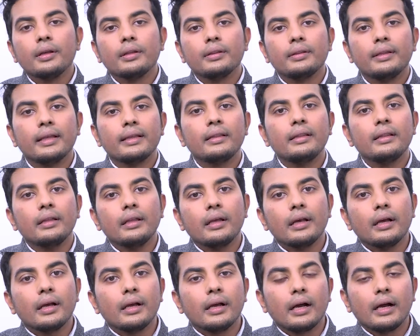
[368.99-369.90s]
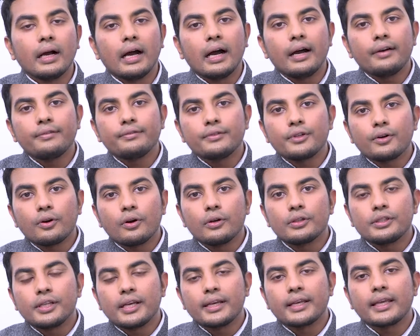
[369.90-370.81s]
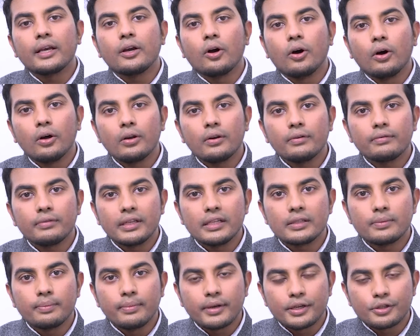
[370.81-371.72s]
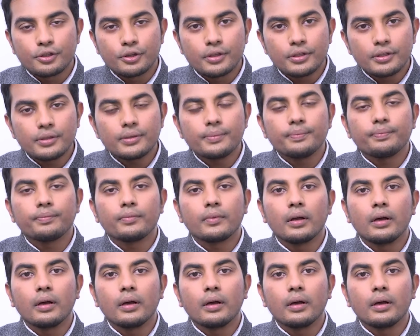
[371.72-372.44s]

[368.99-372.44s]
Then after taking all of these measures,